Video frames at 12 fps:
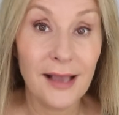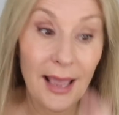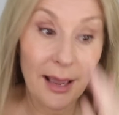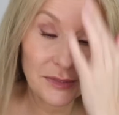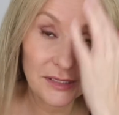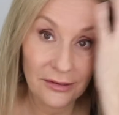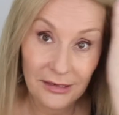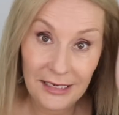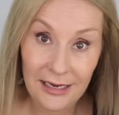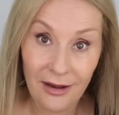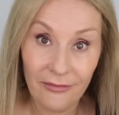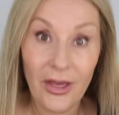I absolutely
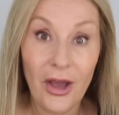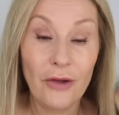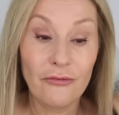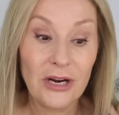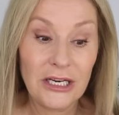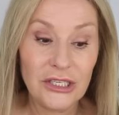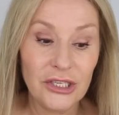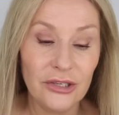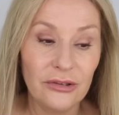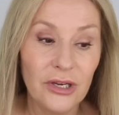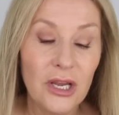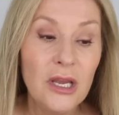love that. I really do.